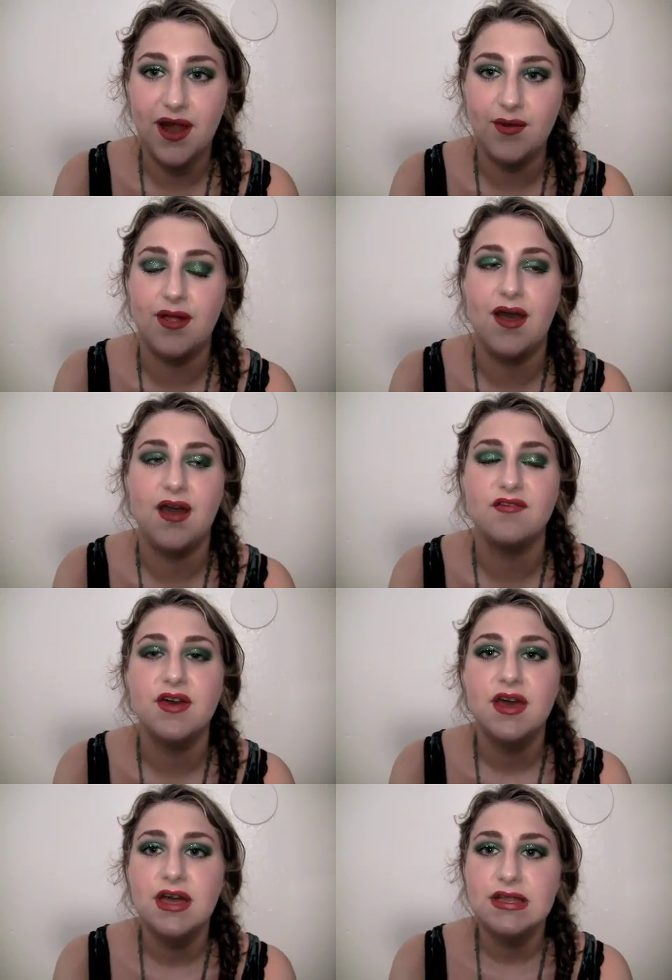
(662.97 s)
I will have
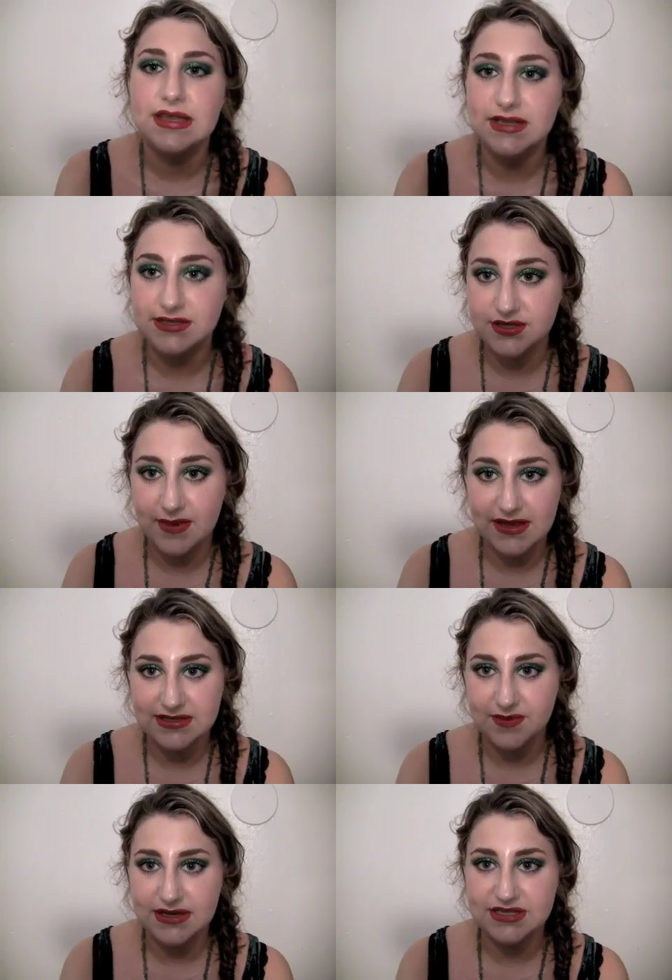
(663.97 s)
links to my
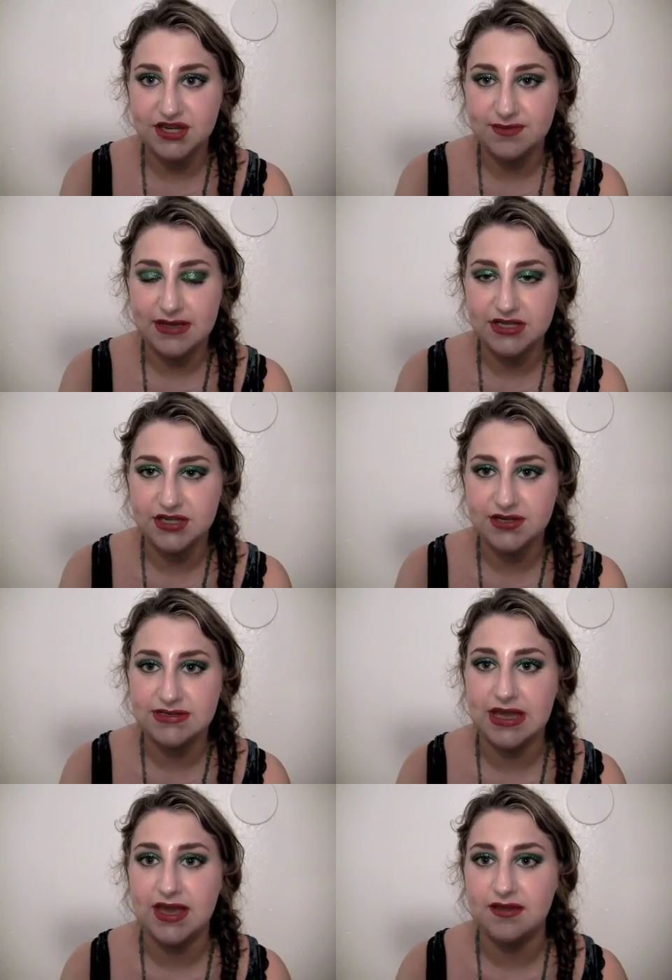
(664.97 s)
inspiration
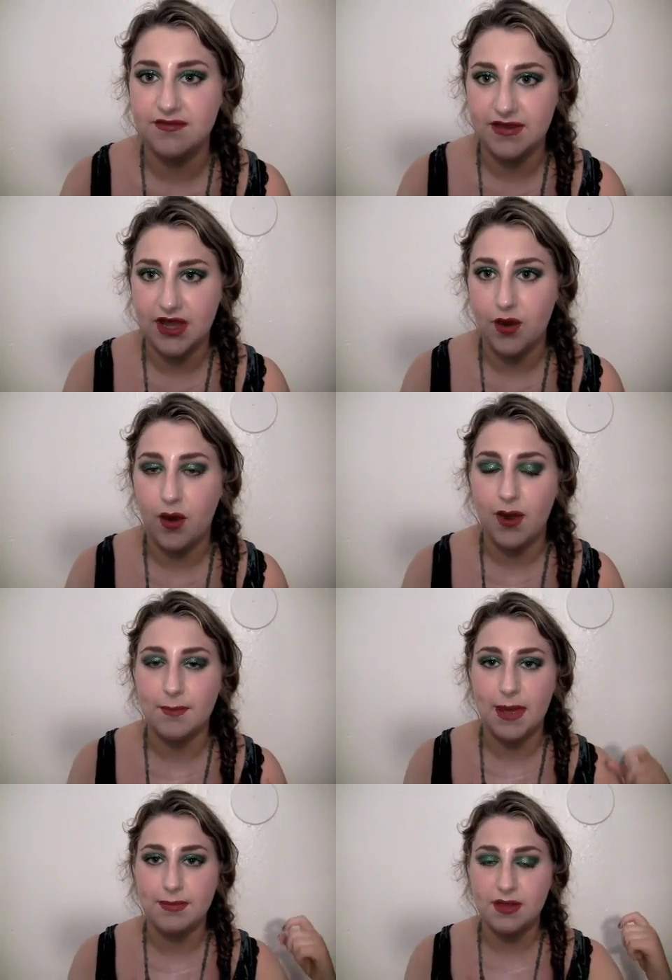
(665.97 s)
pictures and the video on
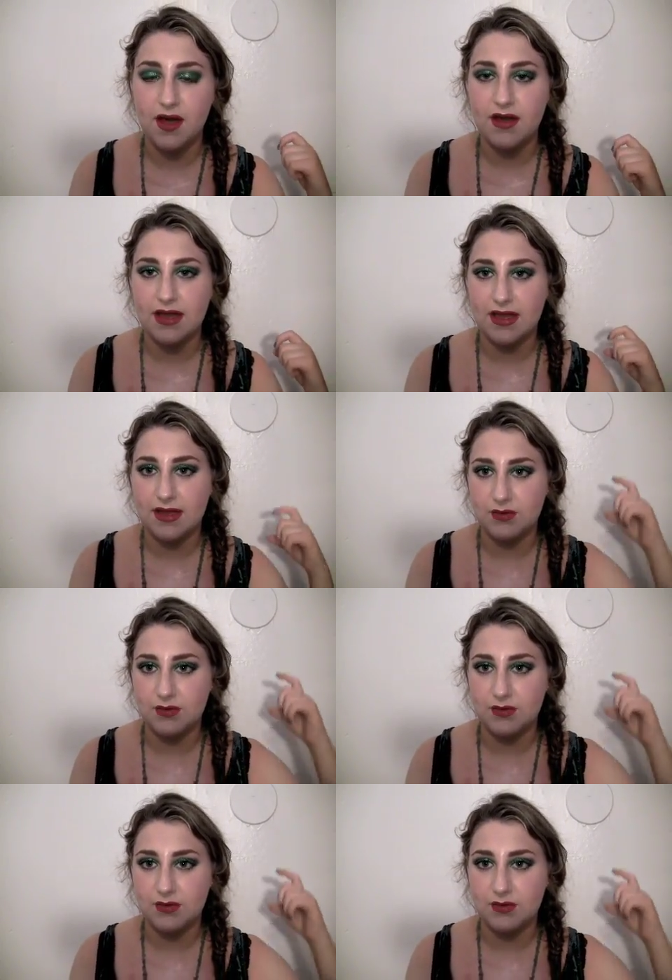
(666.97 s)
my blog,